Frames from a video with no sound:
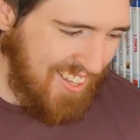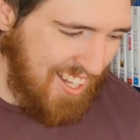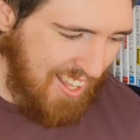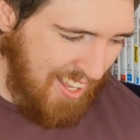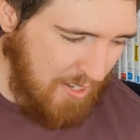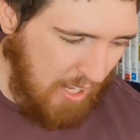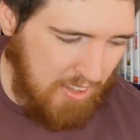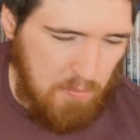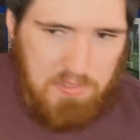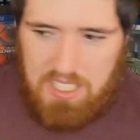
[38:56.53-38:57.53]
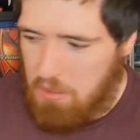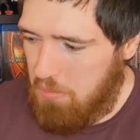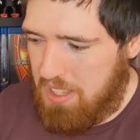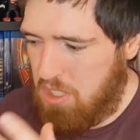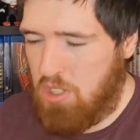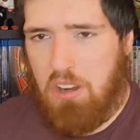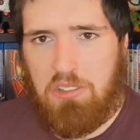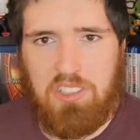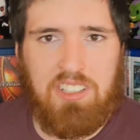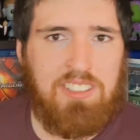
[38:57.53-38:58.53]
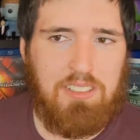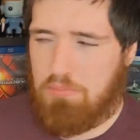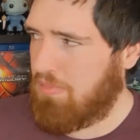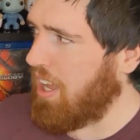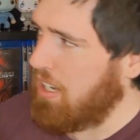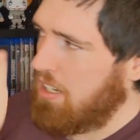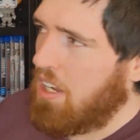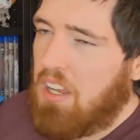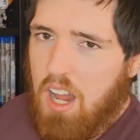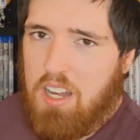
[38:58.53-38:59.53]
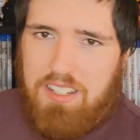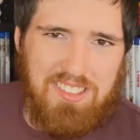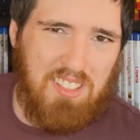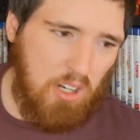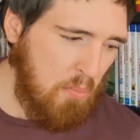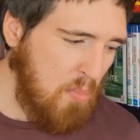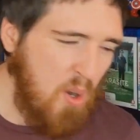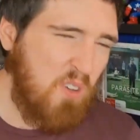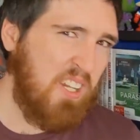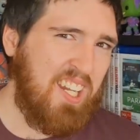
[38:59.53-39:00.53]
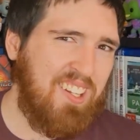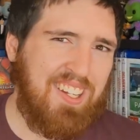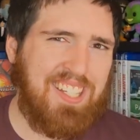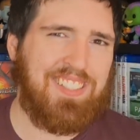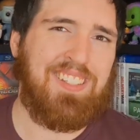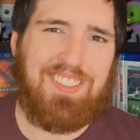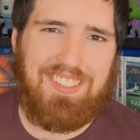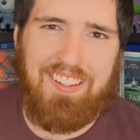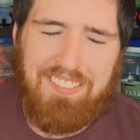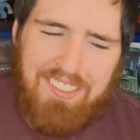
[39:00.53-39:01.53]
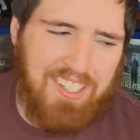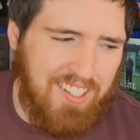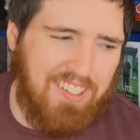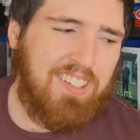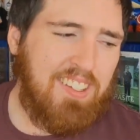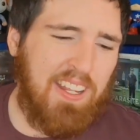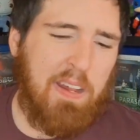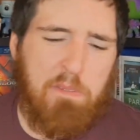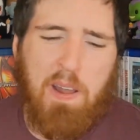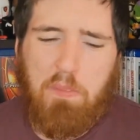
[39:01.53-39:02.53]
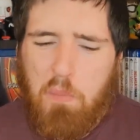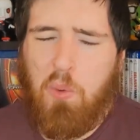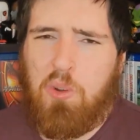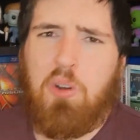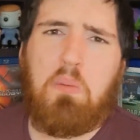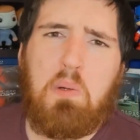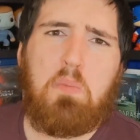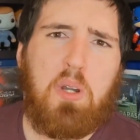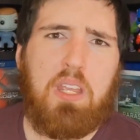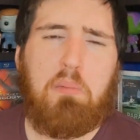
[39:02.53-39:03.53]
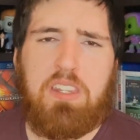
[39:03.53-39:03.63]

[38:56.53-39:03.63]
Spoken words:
But I lumped it in with the shows because, I don't know, it's not a movie, is it? So it felt more normal putting